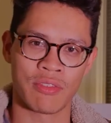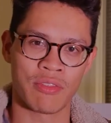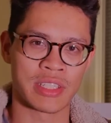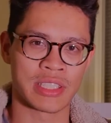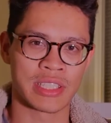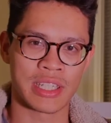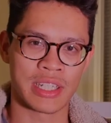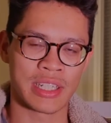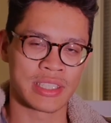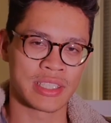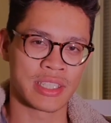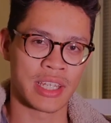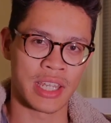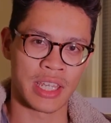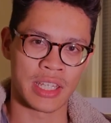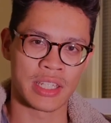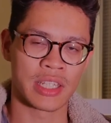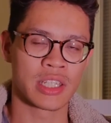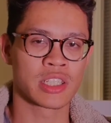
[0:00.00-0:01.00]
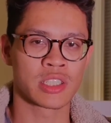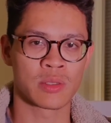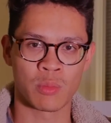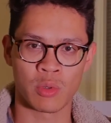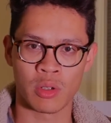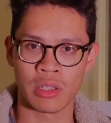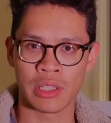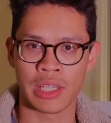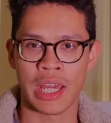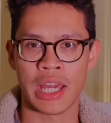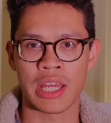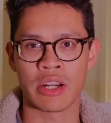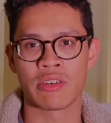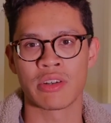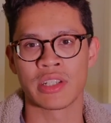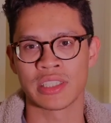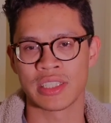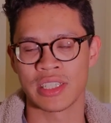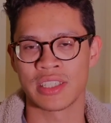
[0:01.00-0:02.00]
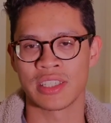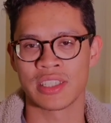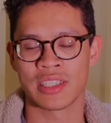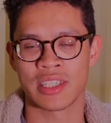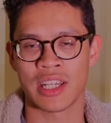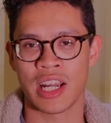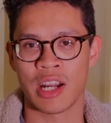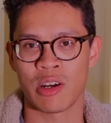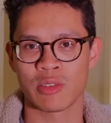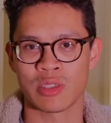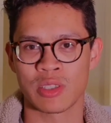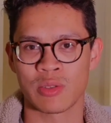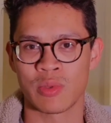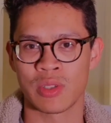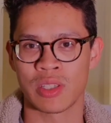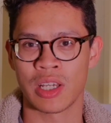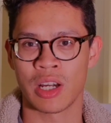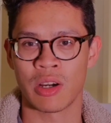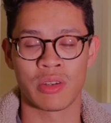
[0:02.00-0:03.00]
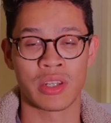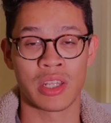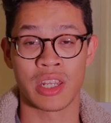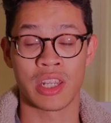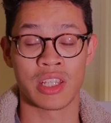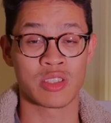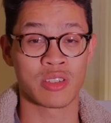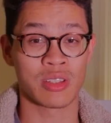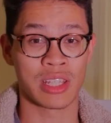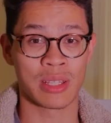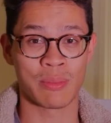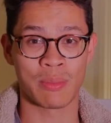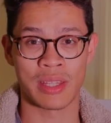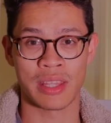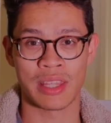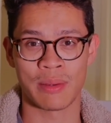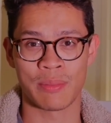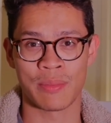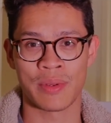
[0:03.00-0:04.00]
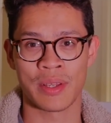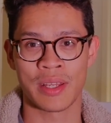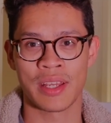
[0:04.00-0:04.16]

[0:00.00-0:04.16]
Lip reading: facilitate small gatherings in this house without needing to limit them.